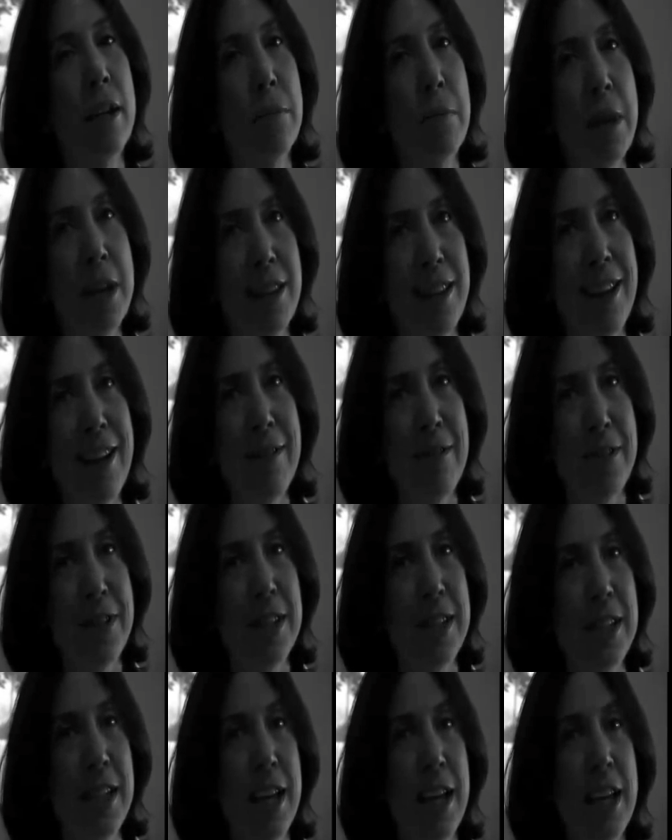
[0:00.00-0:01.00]
in my life
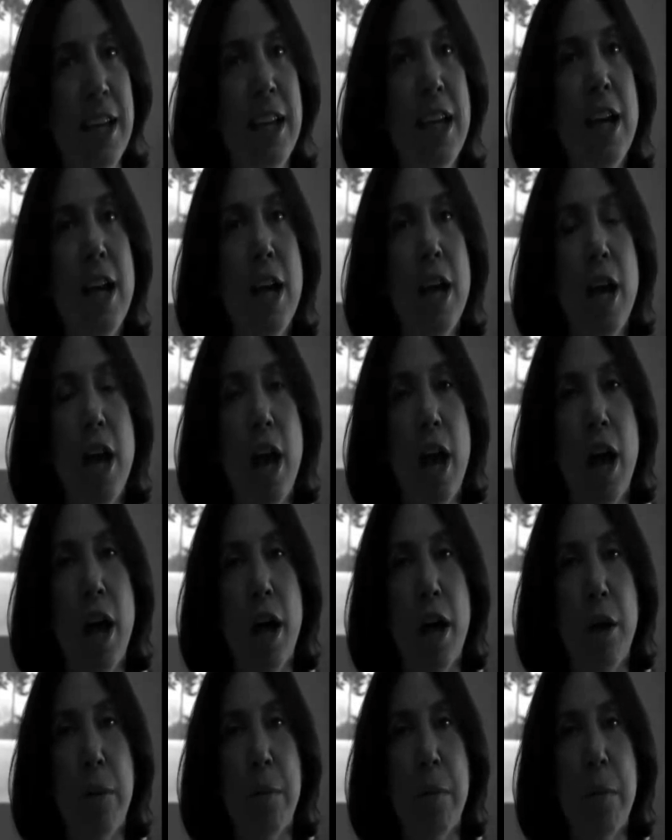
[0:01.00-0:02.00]
and say
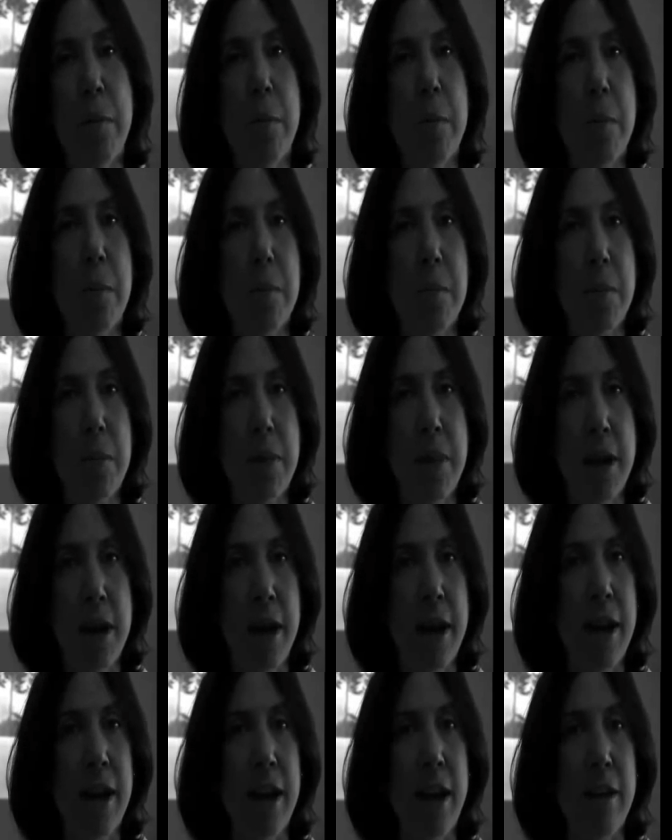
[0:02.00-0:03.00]

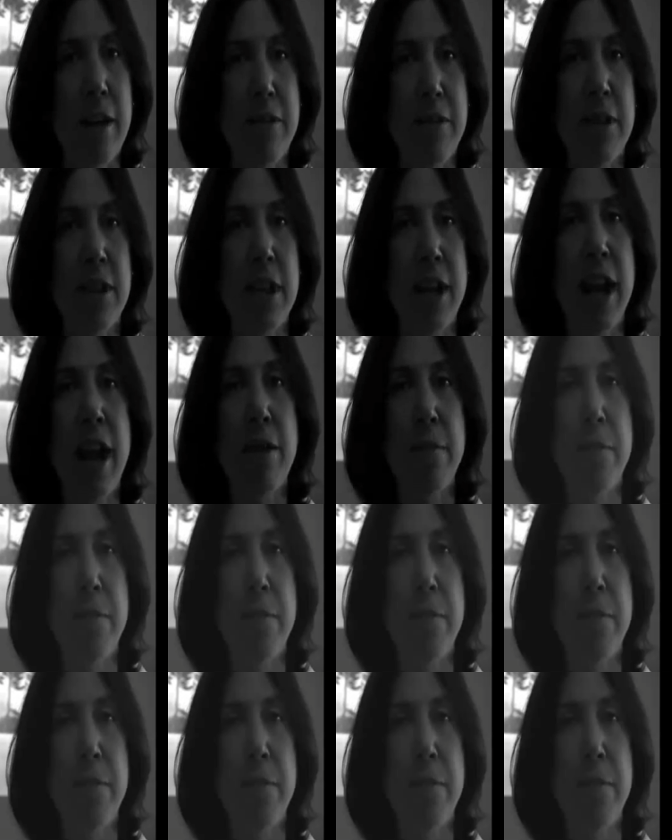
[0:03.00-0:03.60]
that I feel that I